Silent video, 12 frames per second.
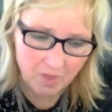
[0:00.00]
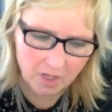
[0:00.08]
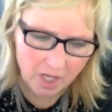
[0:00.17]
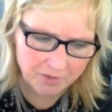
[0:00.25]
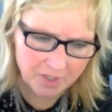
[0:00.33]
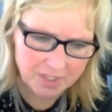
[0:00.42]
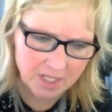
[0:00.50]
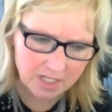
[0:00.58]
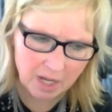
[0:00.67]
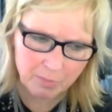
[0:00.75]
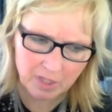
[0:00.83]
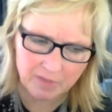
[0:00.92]
countries like,
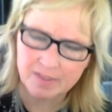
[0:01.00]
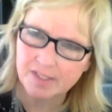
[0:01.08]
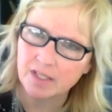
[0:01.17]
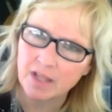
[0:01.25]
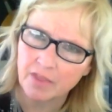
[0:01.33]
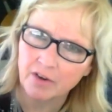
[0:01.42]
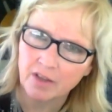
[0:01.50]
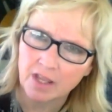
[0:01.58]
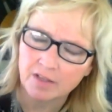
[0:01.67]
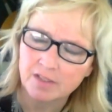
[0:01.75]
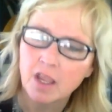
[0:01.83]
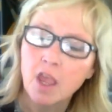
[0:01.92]
I believe it's the
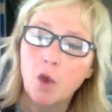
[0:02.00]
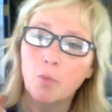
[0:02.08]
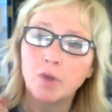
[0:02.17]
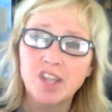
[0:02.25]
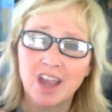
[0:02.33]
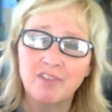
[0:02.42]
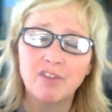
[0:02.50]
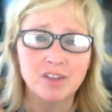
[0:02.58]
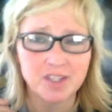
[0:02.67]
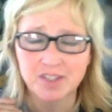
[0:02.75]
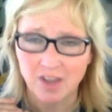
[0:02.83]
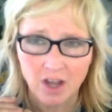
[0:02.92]
Netherlands, which have
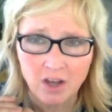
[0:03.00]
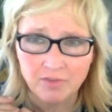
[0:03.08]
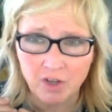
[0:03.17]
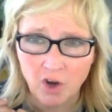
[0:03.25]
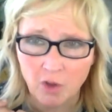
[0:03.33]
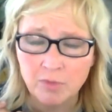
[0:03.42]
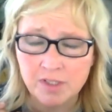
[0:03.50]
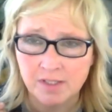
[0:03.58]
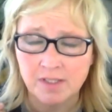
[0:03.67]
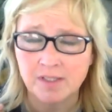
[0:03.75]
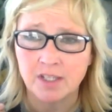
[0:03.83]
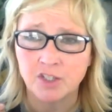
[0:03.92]
solved their
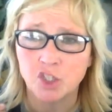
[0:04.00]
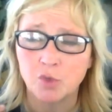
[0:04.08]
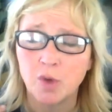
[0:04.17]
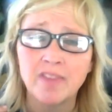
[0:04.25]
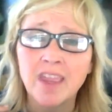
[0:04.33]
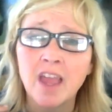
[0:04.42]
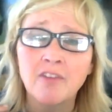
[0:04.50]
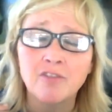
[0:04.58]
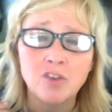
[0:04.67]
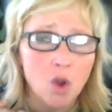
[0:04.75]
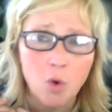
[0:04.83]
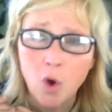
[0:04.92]
homelessness issue, and they have
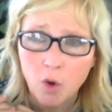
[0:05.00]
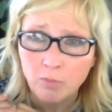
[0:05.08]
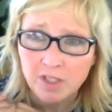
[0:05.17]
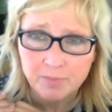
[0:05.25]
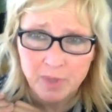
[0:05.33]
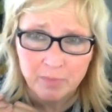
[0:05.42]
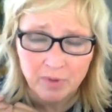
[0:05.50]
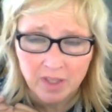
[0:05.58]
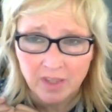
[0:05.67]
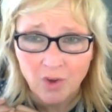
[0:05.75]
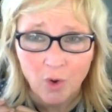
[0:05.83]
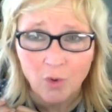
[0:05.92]
no homeless people
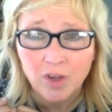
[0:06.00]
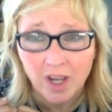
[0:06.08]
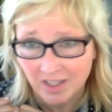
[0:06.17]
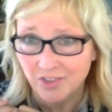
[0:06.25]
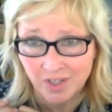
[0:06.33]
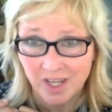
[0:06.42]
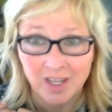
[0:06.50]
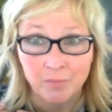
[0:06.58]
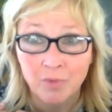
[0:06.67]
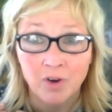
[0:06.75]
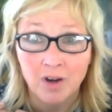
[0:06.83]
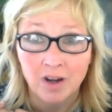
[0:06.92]
in the whole country
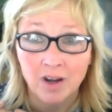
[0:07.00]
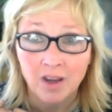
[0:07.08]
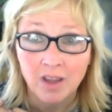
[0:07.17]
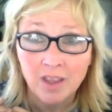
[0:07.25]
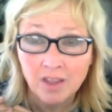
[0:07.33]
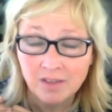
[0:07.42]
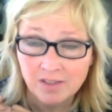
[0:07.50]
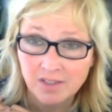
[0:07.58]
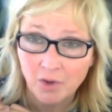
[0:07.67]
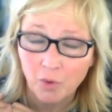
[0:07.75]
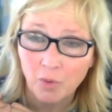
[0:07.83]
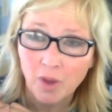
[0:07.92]
anymore.
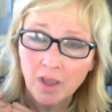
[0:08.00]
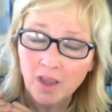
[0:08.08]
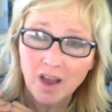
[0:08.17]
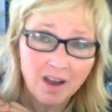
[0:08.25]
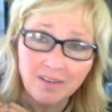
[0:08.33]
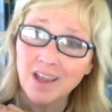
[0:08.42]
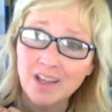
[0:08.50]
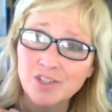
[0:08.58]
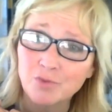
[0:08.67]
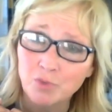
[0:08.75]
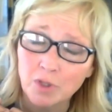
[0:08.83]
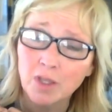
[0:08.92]
So all kinds
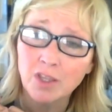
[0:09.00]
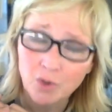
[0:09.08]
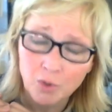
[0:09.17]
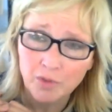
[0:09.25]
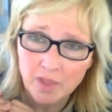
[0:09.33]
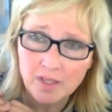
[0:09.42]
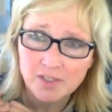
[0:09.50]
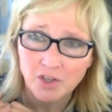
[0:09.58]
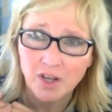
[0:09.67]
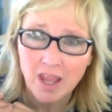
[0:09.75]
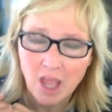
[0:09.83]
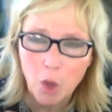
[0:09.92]
of really cool things are
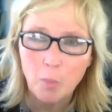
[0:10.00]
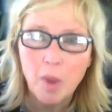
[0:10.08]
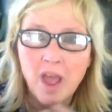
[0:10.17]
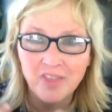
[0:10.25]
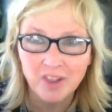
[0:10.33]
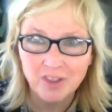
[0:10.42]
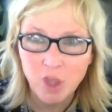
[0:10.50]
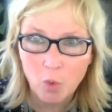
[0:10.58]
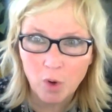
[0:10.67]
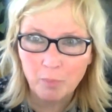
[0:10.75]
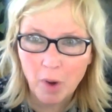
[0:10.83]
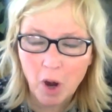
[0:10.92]
going to help the
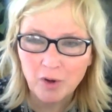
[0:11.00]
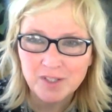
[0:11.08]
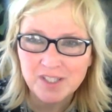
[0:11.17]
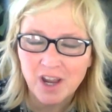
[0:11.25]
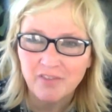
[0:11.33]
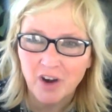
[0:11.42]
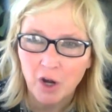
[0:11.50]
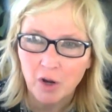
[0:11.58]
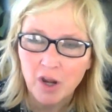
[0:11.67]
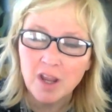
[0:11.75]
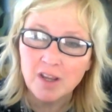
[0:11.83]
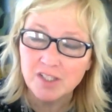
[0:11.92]
lower parts of our
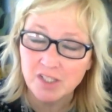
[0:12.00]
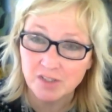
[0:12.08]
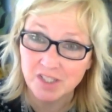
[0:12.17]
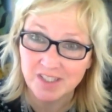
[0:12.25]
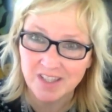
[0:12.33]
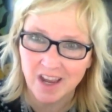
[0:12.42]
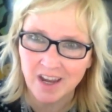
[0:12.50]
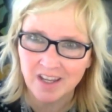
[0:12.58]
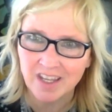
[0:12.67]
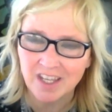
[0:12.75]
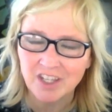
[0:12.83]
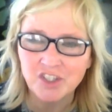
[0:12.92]

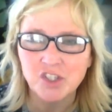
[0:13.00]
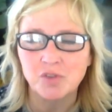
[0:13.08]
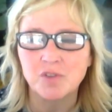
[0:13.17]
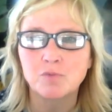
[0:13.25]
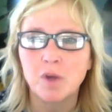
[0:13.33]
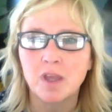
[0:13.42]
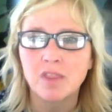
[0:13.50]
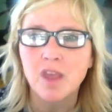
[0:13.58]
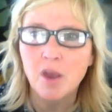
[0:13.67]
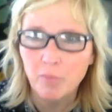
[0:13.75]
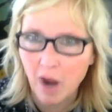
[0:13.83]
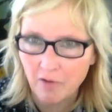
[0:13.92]
society issues with
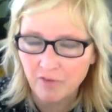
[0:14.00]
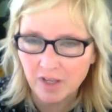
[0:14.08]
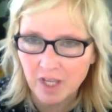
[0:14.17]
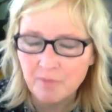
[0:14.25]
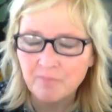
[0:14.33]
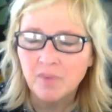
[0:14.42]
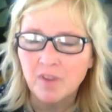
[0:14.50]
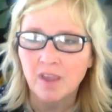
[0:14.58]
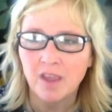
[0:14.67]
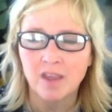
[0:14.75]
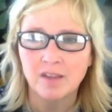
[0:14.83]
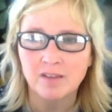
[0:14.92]
poverty
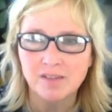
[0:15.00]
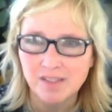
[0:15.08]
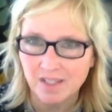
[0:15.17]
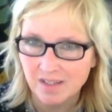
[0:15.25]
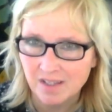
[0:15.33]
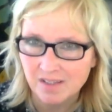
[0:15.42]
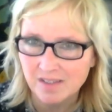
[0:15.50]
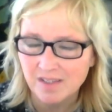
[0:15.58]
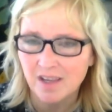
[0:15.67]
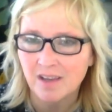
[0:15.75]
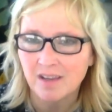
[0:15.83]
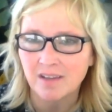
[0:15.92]
and sickness,
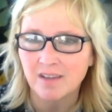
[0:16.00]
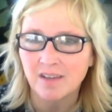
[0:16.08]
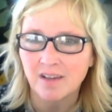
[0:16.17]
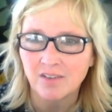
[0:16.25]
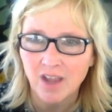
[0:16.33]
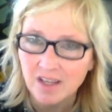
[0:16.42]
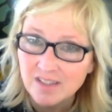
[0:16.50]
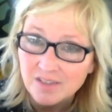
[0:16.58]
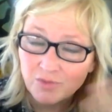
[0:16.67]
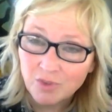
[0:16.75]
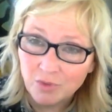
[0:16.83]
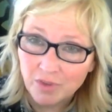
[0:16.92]
and all kinds of
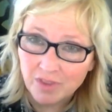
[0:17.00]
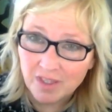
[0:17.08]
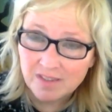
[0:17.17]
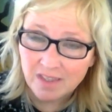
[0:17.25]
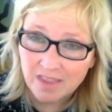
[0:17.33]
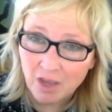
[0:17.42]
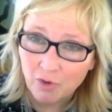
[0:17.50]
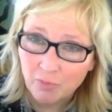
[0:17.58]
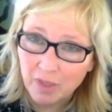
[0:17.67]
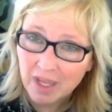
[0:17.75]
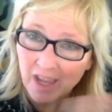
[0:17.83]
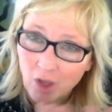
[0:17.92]
cool things like that will
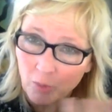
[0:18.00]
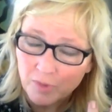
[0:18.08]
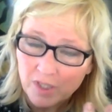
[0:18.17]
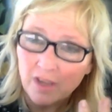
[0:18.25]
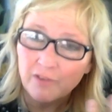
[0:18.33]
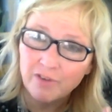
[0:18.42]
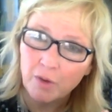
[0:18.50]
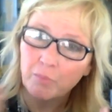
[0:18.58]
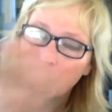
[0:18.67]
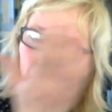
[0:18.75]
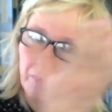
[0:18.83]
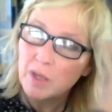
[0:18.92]
be helped from
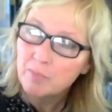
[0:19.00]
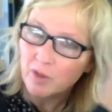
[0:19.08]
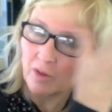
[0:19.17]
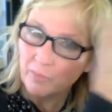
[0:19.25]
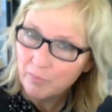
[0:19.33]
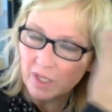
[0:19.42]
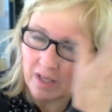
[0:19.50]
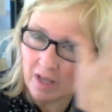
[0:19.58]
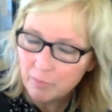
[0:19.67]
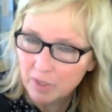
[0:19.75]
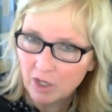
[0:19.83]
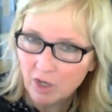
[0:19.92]
more people being
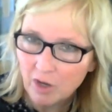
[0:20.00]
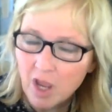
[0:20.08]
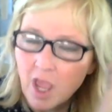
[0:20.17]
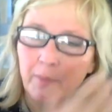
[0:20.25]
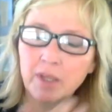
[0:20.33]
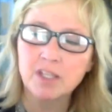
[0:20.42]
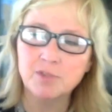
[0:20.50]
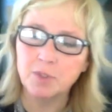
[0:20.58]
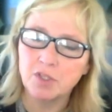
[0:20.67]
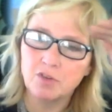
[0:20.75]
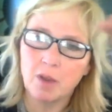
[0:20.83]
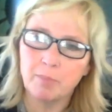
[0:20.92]
up here. Because
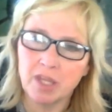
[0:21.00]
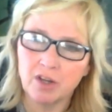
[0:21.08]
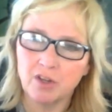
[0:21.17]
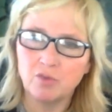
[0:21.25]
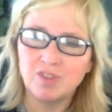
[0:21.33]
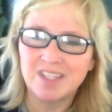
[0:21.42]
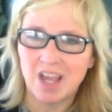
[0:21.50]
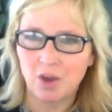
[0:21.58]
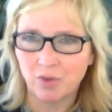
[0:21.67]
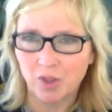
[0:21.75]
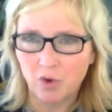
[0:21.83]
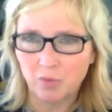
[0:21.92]
when you're up here, you
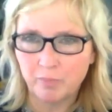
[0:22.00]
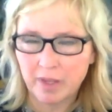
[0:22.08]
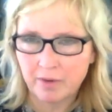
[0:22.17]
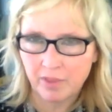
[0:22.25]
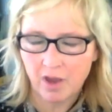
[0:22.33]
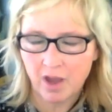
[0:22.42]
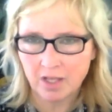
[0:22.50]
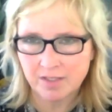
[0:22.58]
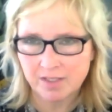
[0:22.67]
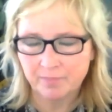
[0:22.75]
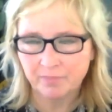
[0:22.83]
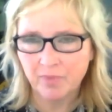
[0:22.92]
download better
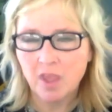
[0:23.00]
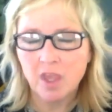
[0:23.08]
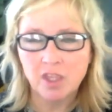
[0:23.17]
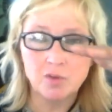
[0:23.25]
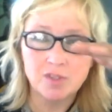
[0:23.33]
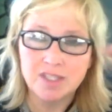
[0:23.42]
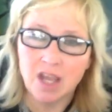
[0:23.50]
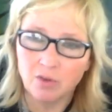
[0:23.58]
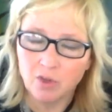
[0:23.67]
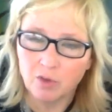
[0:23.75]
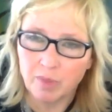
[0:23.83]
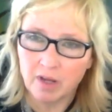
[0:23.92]
thoughts, you
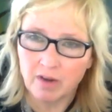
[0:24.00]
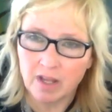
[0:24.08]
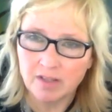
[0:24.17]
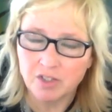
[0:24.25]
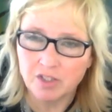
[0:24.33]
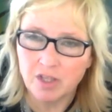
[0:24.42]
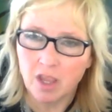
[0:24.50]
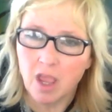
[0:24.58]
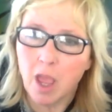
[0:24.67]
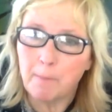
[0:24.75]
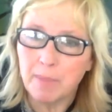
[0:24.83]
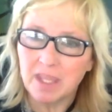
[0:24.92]
download better answers,
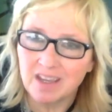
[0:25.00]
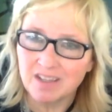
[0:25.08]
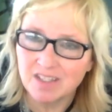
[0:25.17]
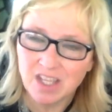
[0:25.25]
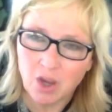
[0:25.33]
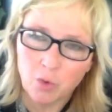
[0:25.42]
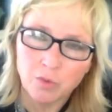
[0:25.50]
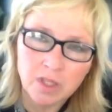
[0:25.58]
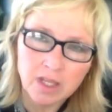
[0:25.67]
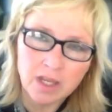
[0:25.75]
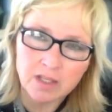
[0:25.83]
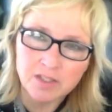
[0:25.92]
because the
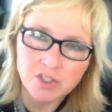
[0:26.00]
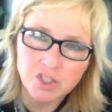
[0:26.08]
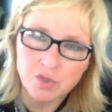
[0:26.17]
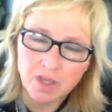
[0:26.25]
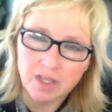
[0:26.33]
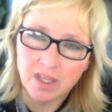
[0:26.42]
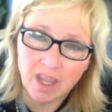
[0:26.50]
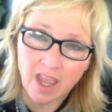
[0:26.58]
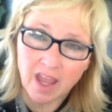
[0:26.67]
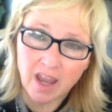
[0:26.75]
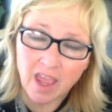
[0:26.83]
only answers you can get